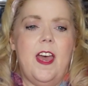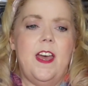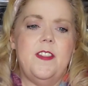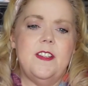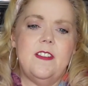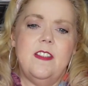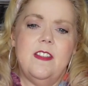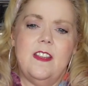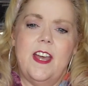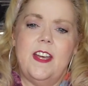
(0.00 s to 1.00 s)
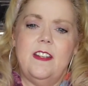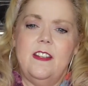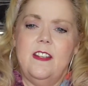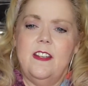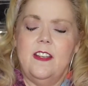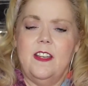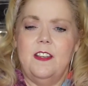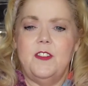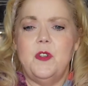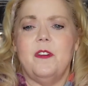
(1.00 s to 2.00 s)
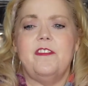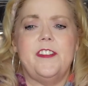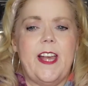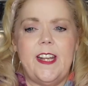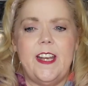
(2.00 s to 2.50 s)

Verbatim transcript: And they say that that gives you a flat